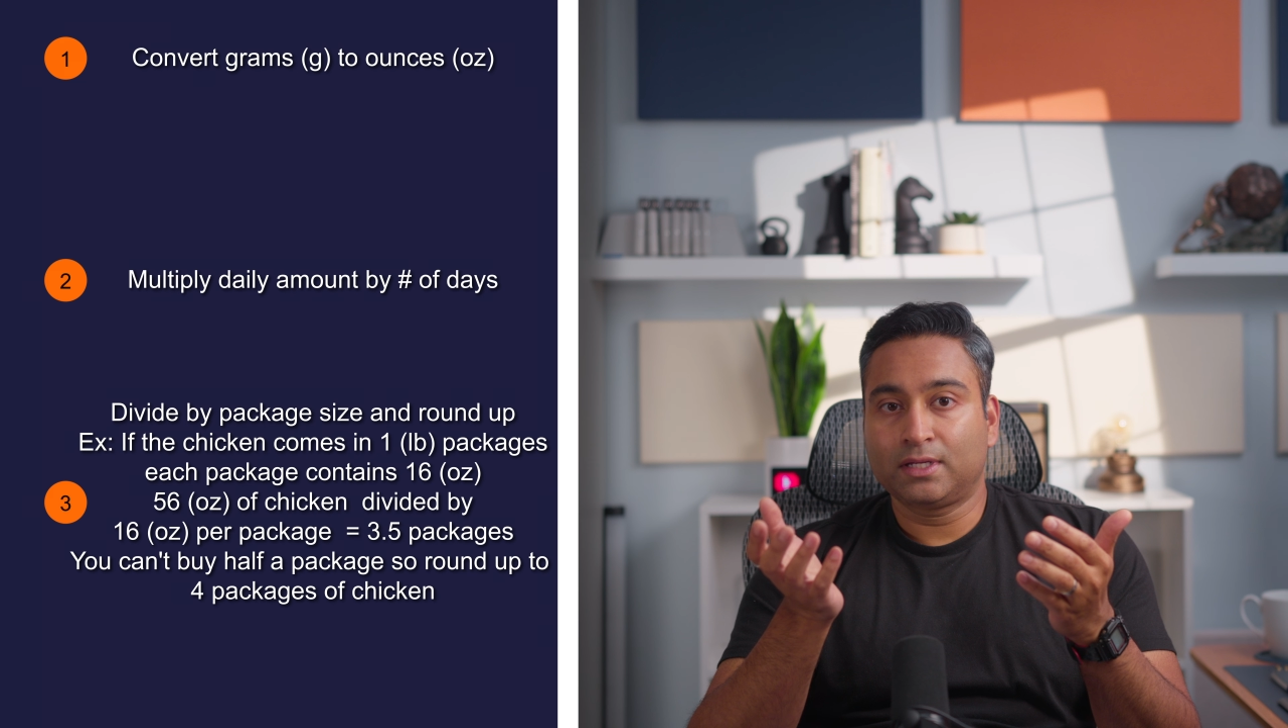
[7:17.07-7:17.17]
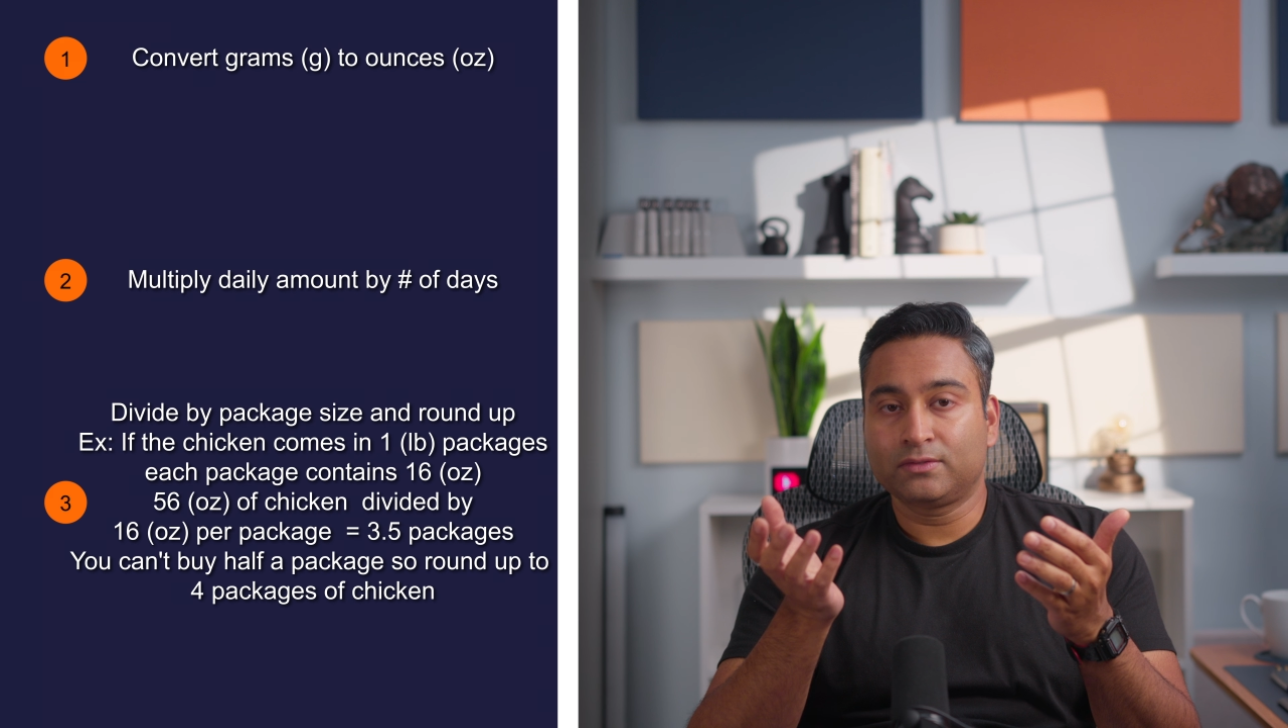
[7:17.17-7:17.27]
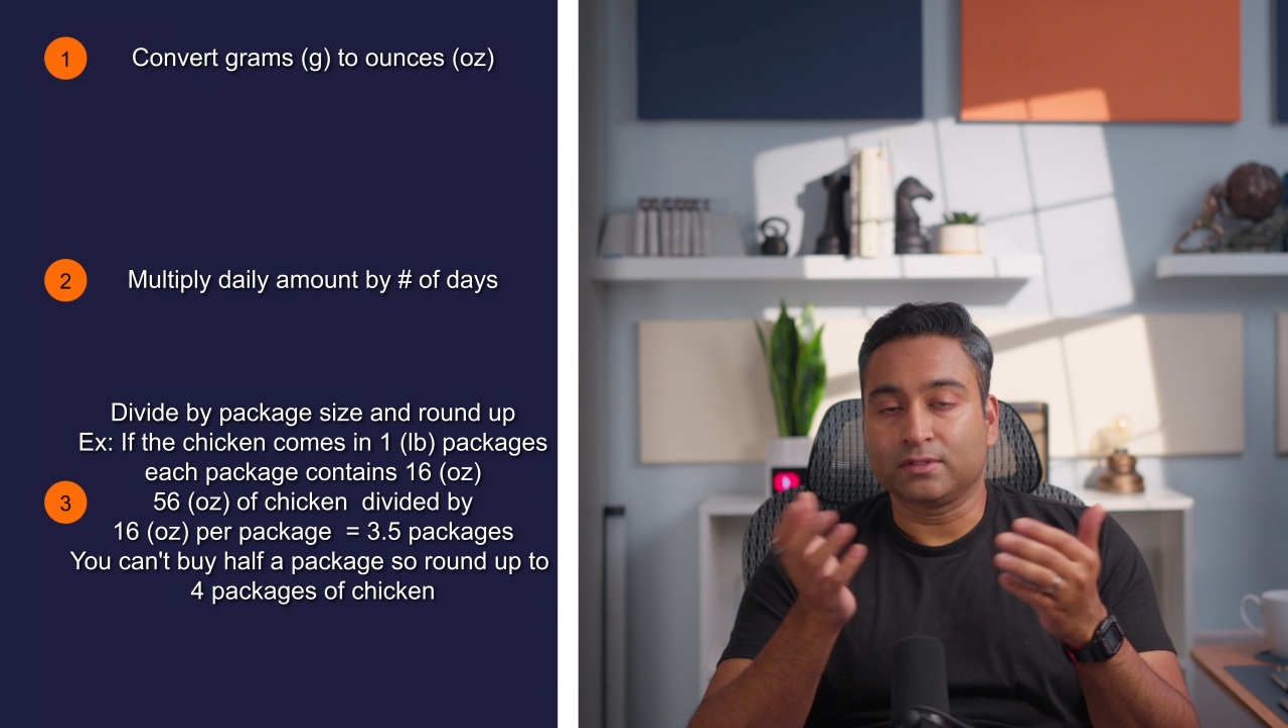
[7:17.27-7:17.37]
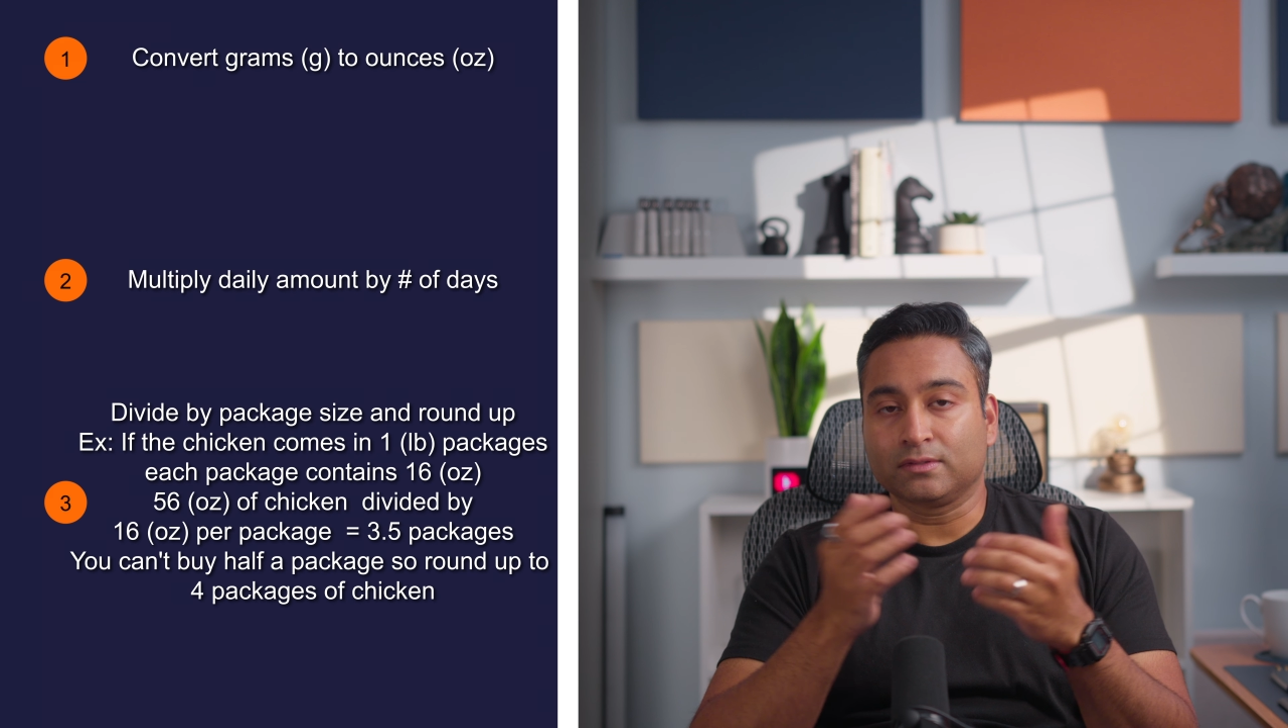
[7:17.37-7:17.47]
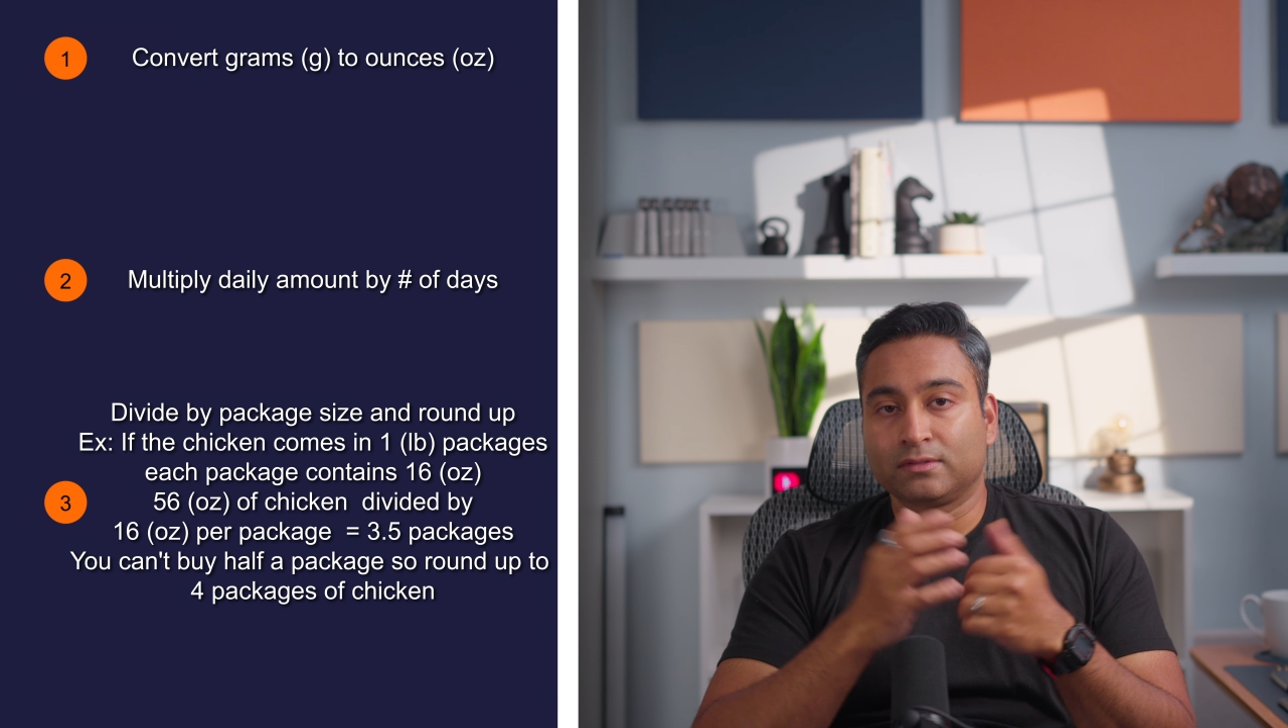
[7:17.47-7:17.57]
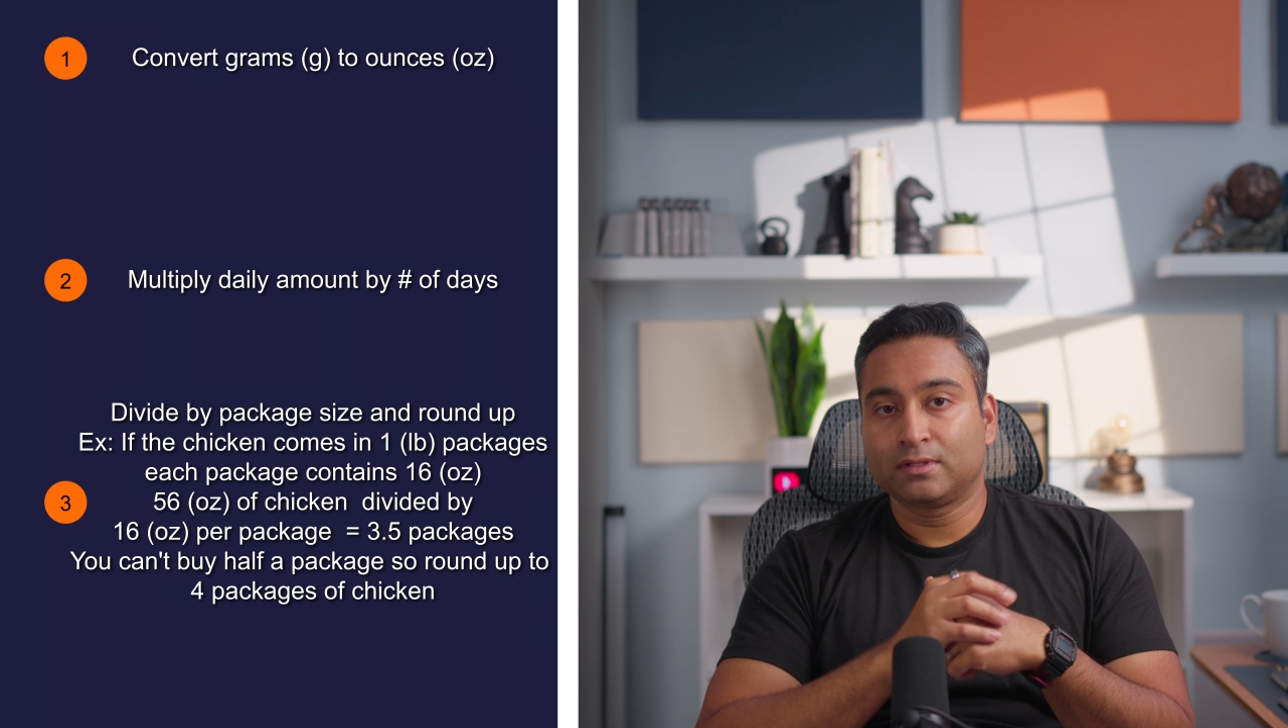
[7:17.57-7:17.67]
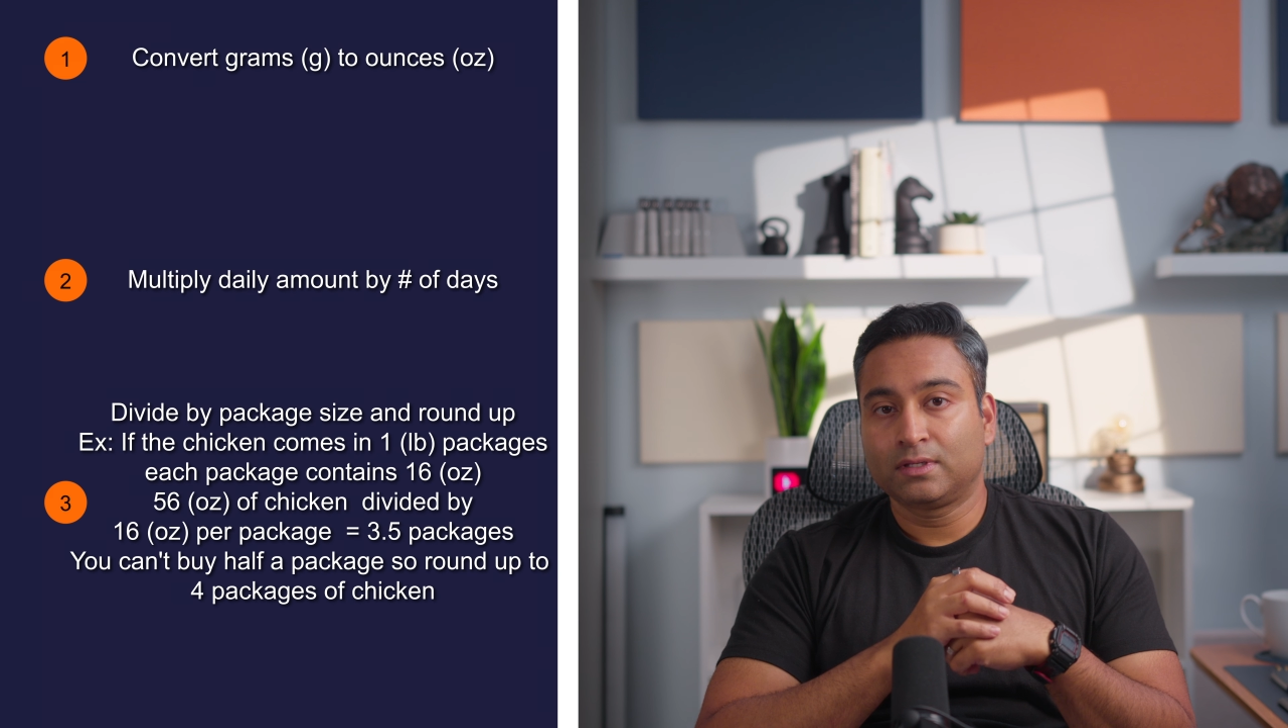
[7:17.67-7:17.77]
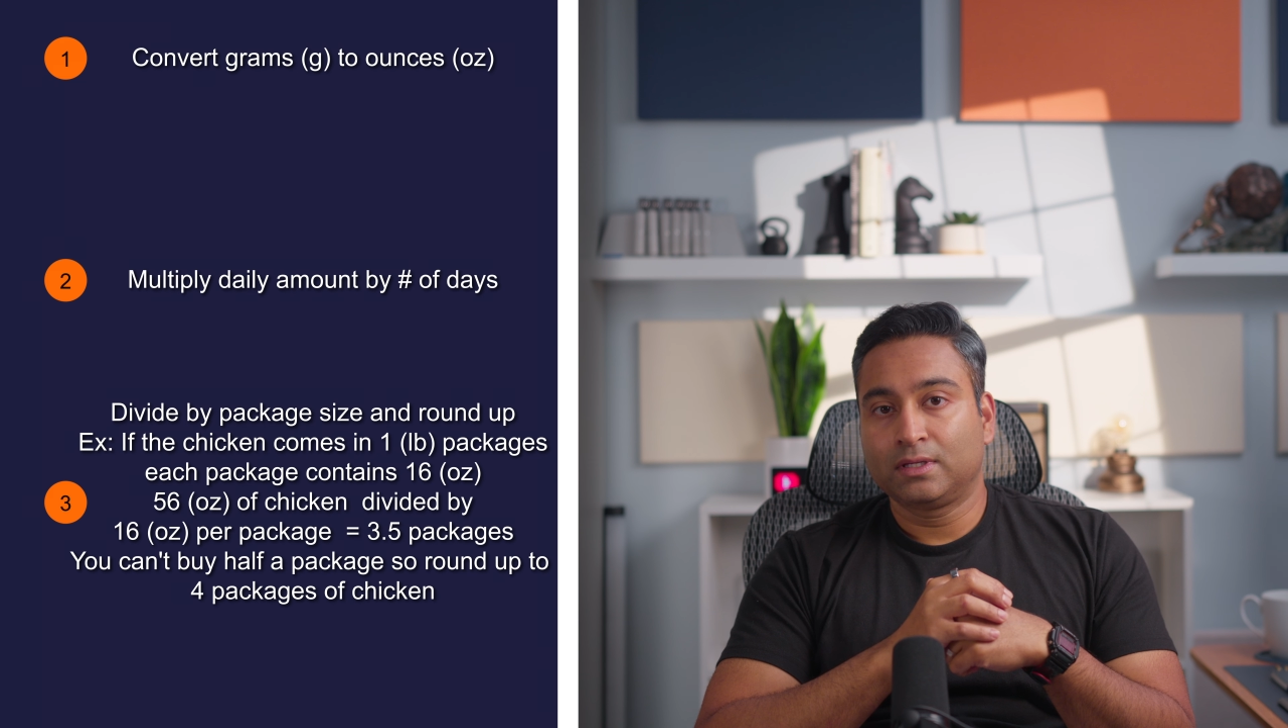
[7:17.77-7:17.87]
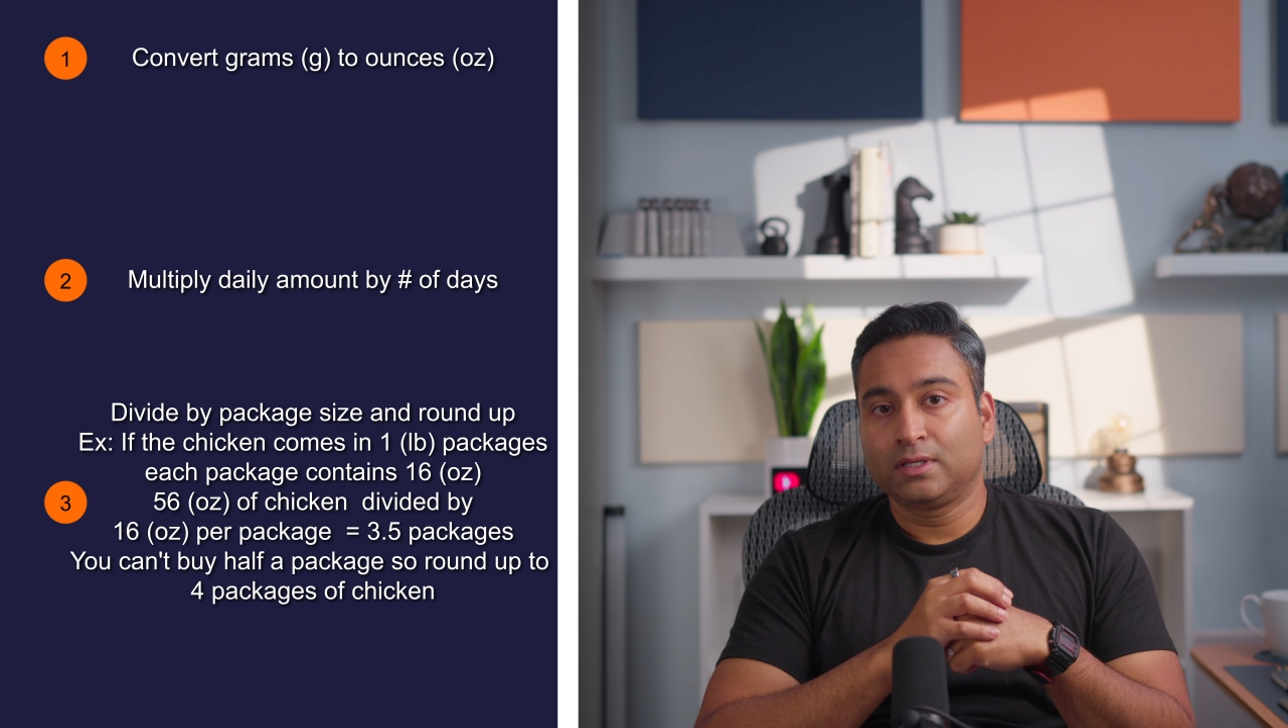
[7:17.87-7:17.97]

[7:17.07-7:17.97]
ounces.